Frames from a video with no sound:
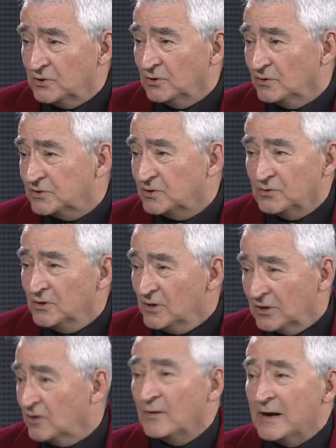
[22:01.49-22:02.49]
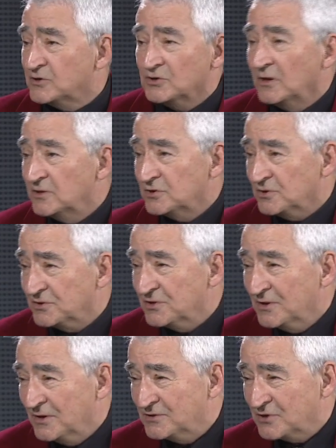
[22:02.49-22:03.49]
you know, so congratulations.
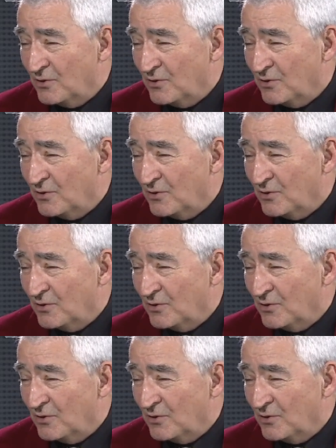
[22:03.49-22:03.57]
It's